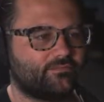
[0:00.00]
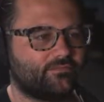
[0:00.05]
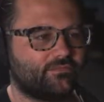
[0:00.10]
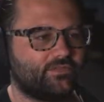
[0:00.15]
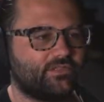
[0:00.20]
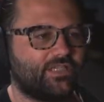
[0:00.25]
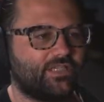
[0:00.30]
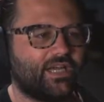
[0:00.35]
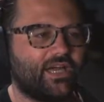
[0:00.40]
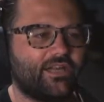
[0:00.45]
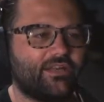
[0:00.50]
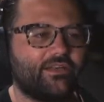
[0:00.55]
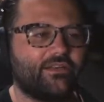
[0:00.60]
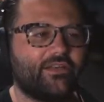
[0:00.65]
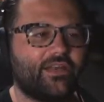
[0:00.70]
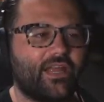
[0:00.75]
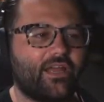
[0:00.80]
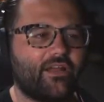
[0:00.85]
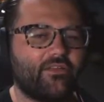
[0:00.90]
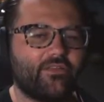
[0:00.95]
You gotta
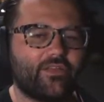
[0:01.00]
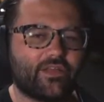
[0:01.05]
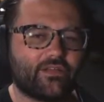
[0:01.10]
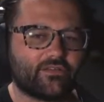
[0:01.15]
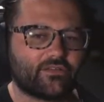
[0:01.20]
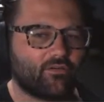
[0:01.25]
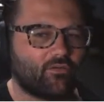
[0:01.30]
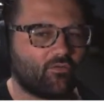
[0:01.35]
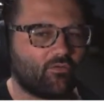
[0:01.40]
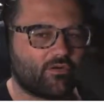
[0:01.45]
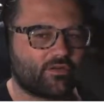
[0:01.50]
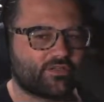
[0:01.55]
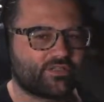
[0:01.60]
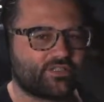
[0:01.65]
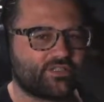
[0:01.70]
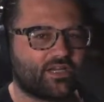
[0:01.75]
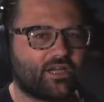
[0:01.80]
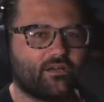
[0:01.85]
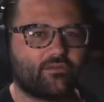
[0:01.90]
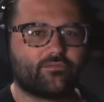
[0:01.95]
nail that core
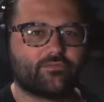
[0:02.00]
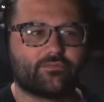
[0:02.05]
stuff.